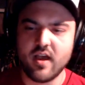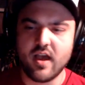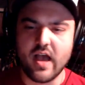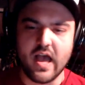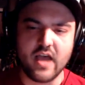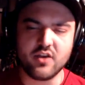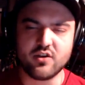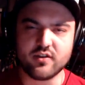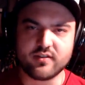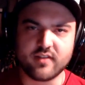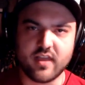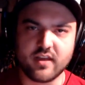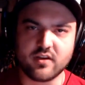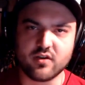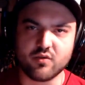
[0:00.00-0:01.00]
I'd just
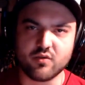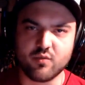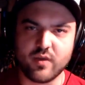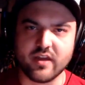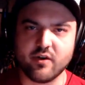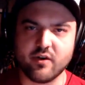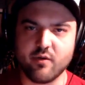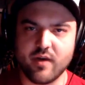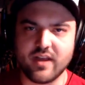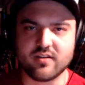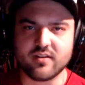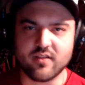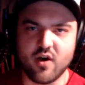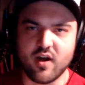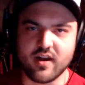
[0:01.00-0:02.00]
like to reiterate to
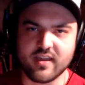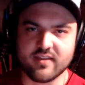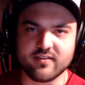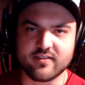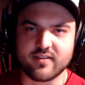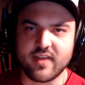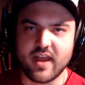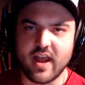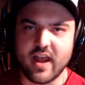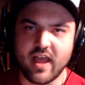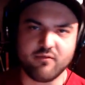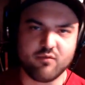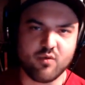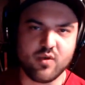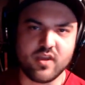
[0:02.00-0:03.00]
the audience that
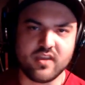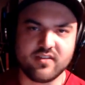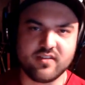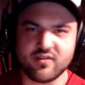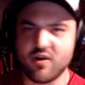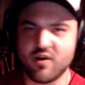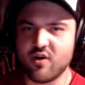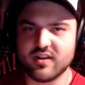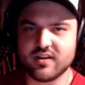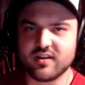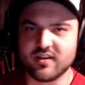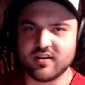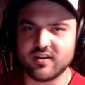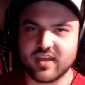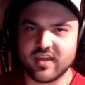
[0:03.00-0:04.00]
I've restarted
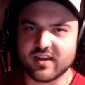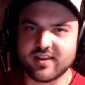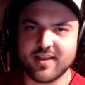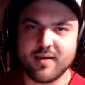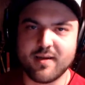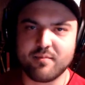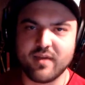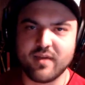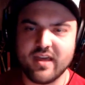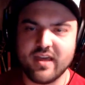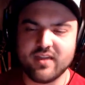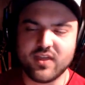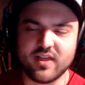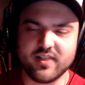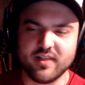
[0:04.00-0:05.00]
and kicked up
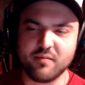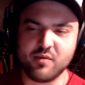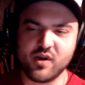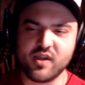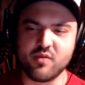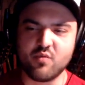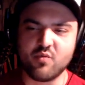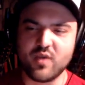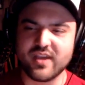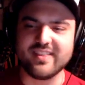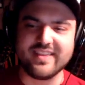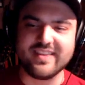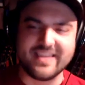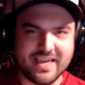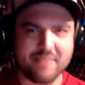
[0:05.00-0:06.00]
the Liberty
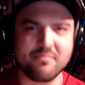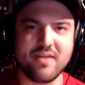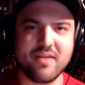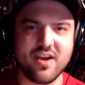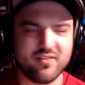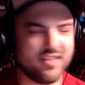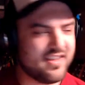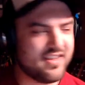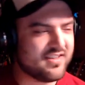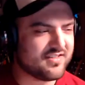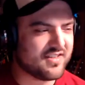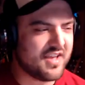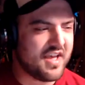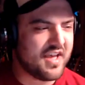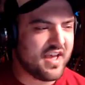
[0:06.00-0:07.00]
Weekly email
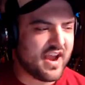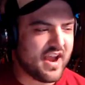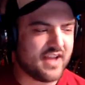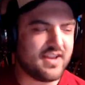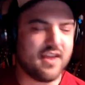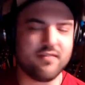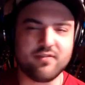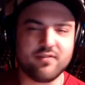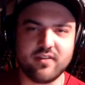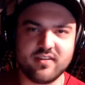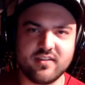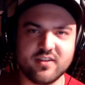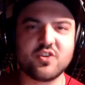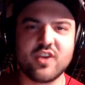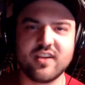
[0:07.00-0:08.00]
list, and I definitely
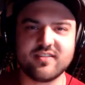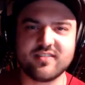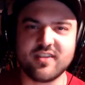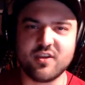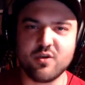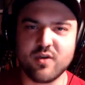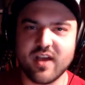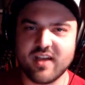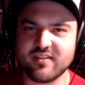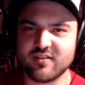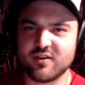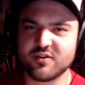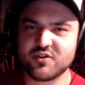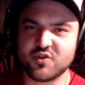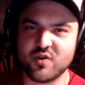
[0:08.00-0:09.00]
suggest that you guys
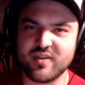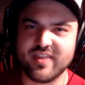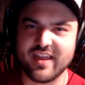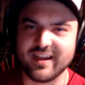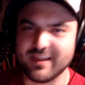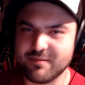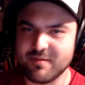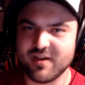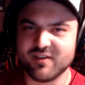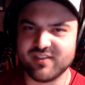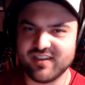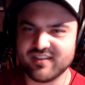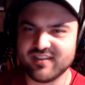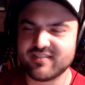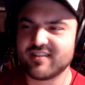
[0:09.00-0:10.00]
all join that email
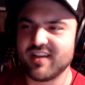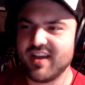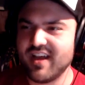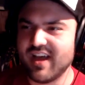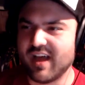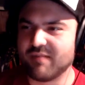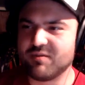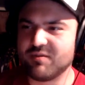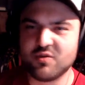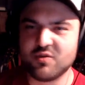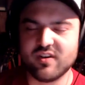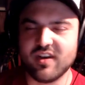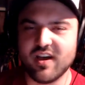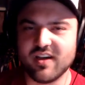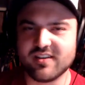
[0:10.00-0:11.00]
list. I'm
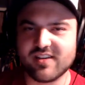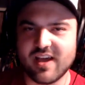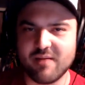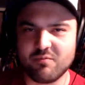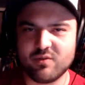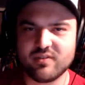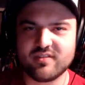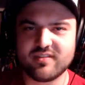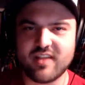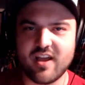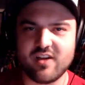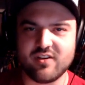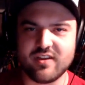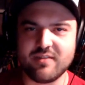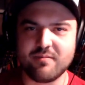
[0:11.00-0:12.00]
doing Tom Wood
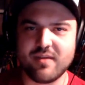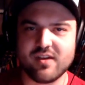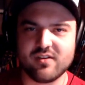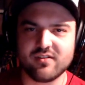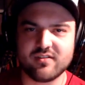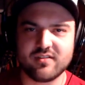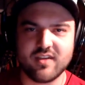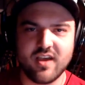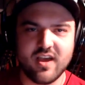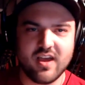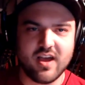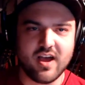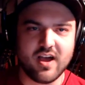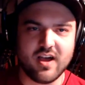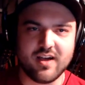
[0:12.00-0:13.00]
style emails,
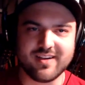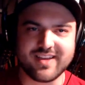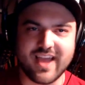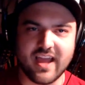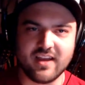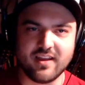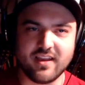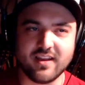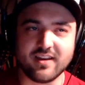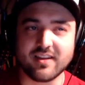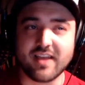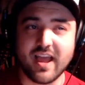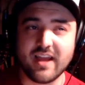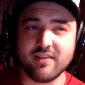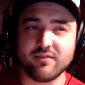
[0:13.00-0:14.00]
kind
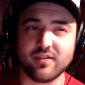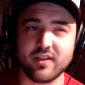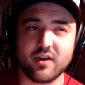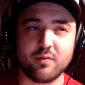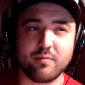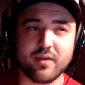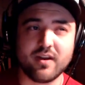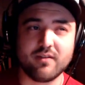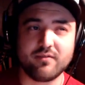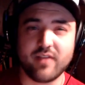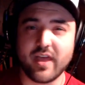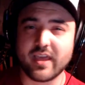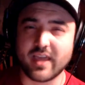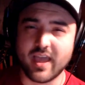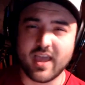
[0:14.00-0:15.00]
of a little bit of
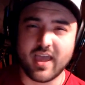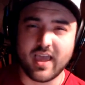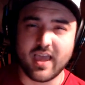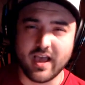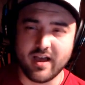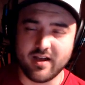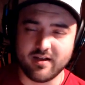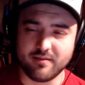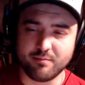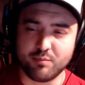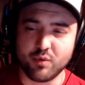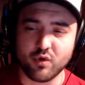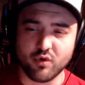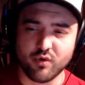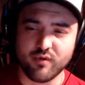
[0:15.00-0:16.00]
like a
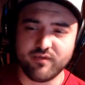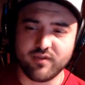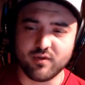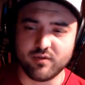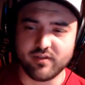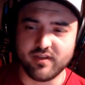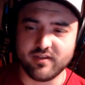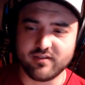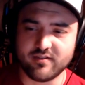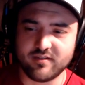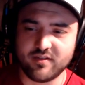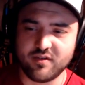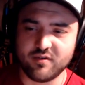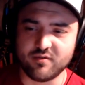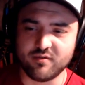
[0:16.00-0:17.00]
book review list
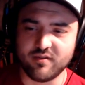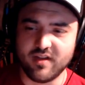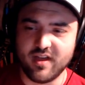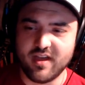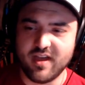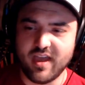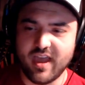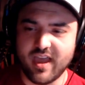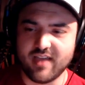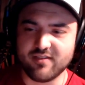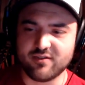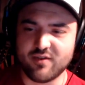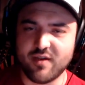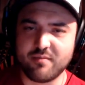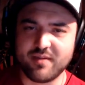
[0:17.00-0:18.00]
too. And
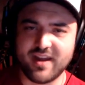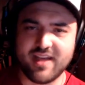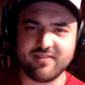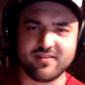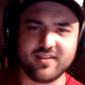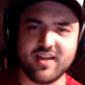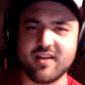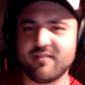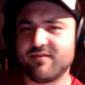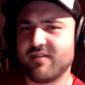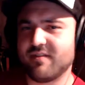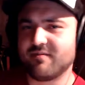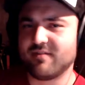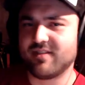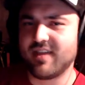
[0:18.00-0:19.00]
so I've been having a lot of
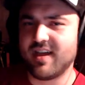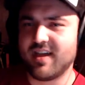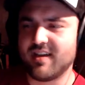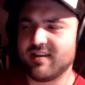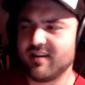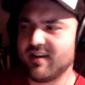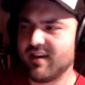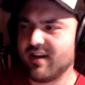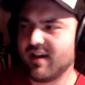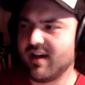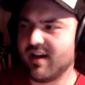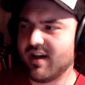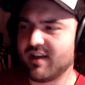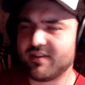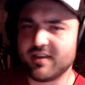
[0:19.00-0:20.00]
fun with that.
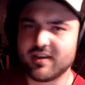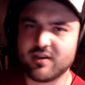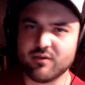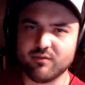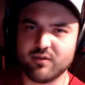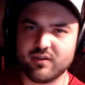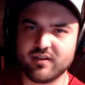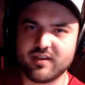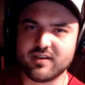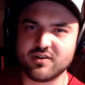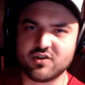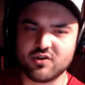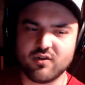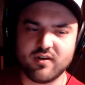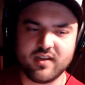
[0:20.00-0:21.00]
I think you'll really
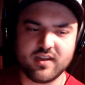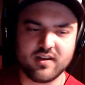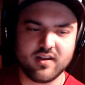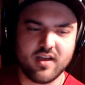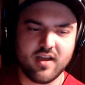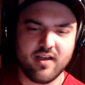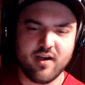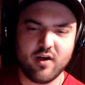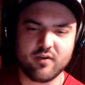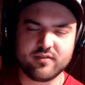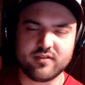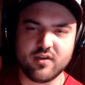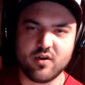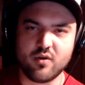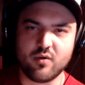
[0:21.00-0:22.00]
enjoy it.
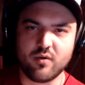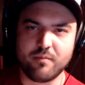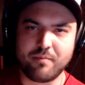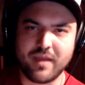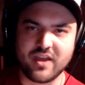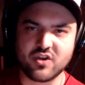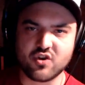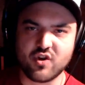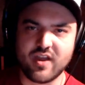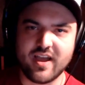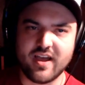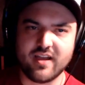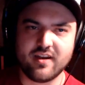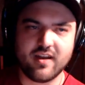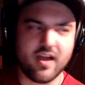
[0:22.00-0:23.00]
Also,
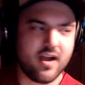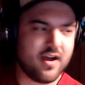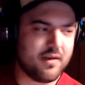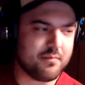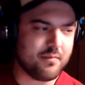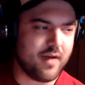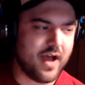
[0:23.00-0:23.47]
Patreon.